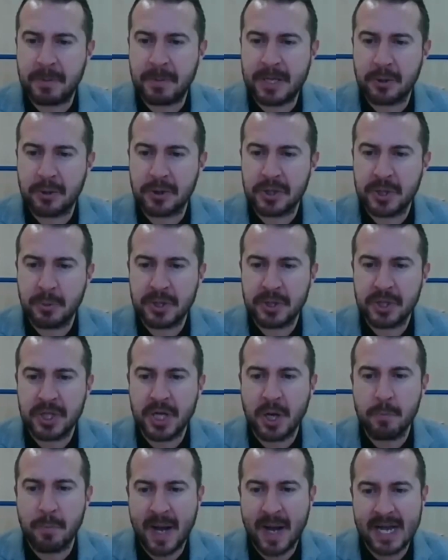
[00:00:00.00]
because they were
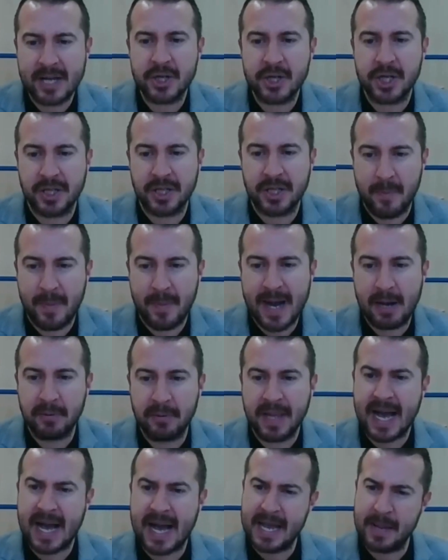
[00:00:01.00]
so passionate
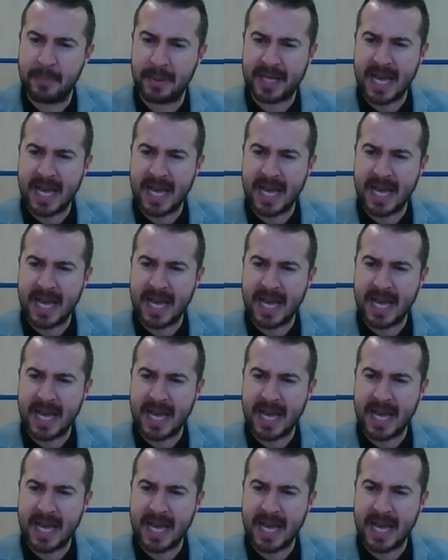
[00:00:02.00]
about that, it